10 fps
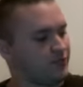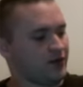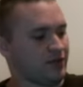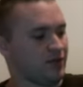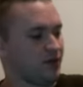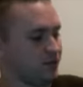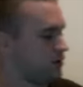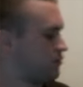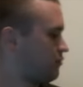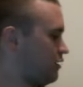Freaking love it.
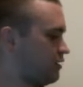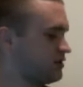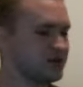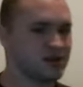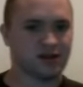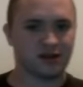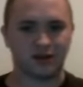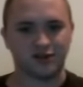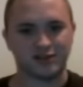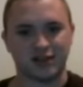It's an
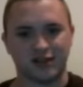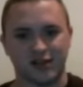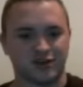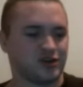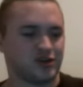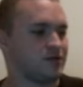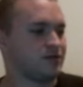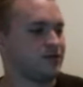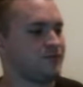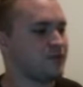acoustic electric.
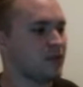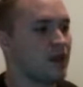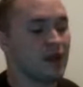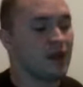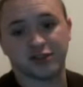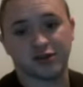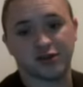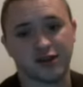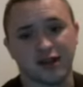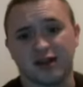I'd show
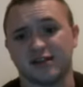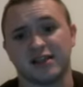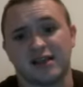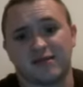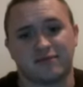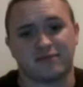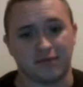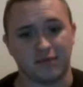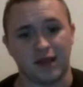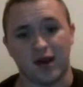you guys, like,
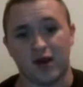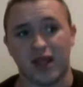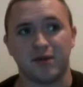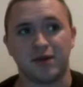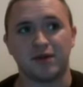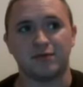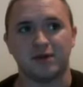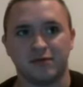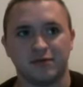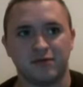how I am at it,
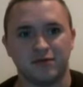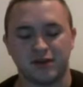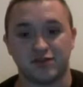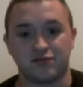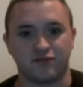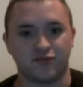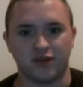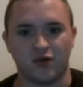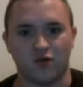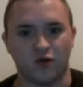but it's
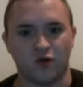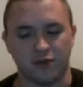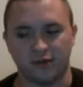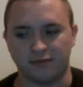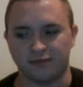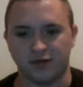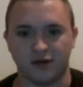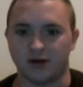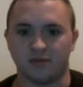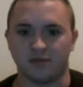really horrible. I don't
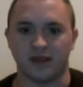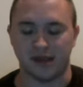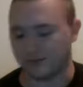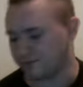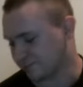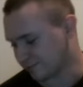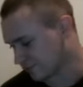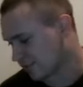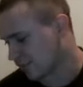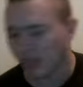know how to play it
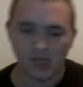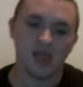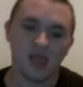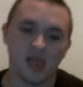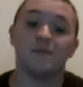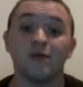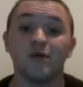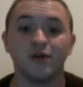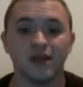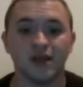yet. But I'm
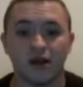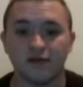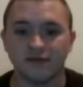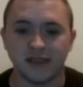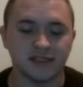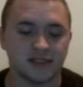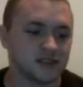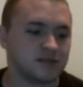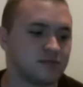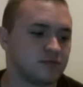going to get private
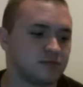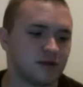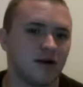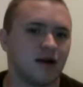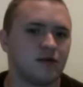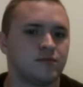lessons. Somehow.